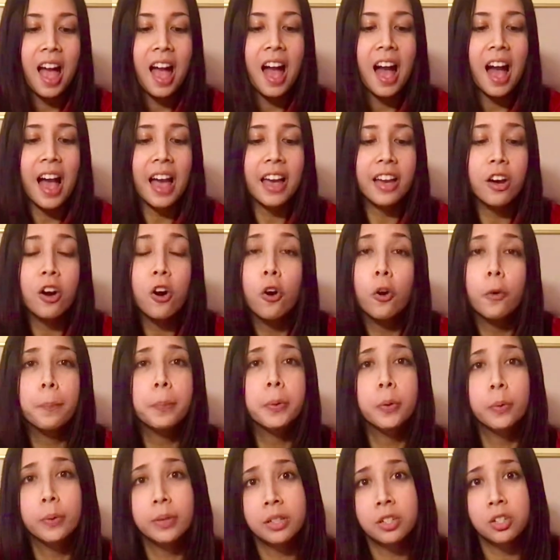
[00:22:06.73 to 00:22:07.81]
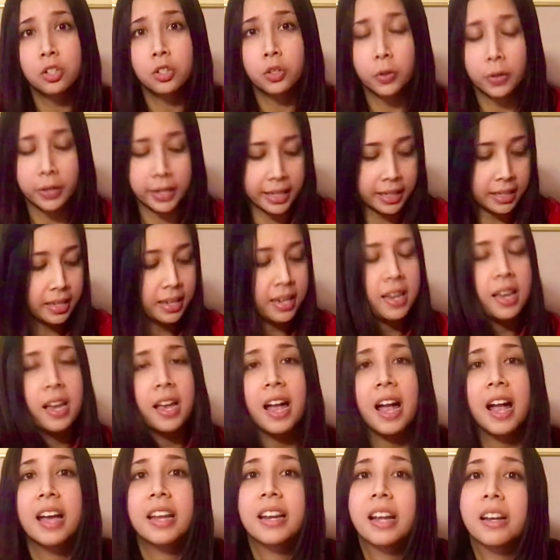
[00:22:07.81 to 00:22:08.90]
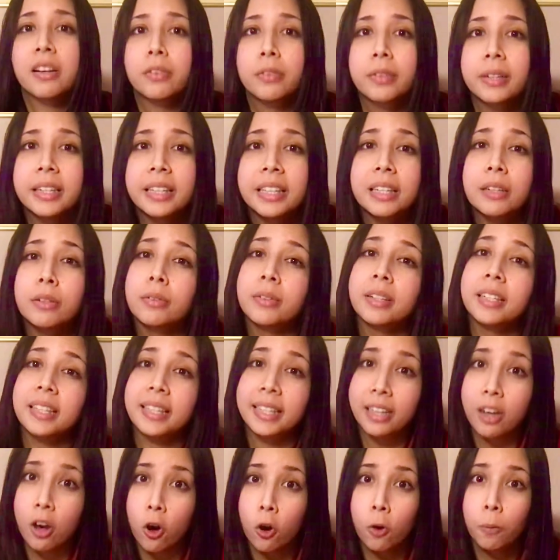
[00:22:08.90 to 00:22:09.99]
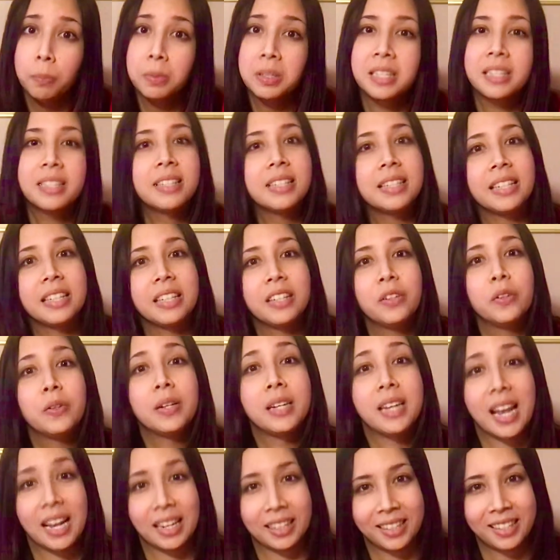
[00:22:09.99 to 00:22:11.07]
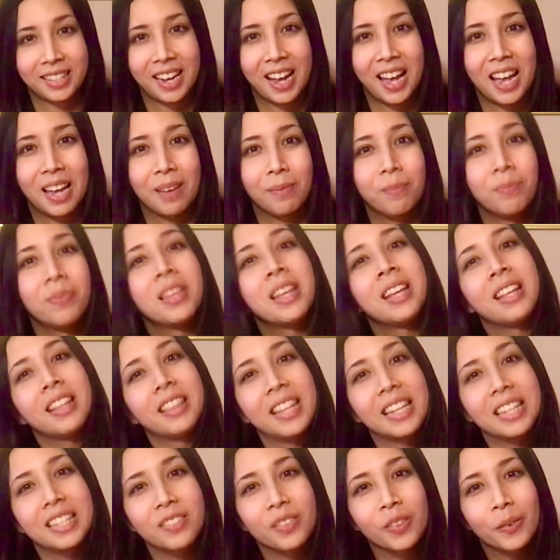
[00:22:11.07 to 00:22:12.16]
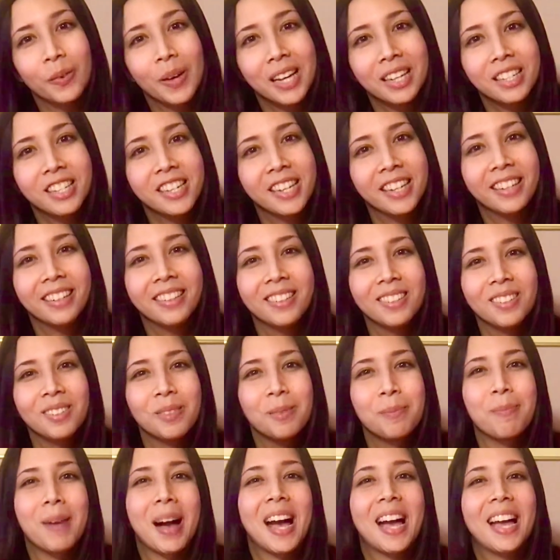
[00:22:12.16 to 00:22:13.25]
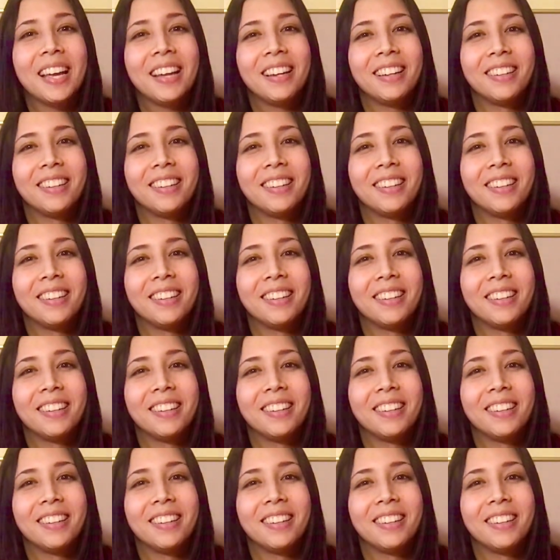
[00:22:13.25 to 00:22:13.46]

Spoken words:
I hope you enjoyed, and I really, really hope to see you next time. Thanks for watching. Bye.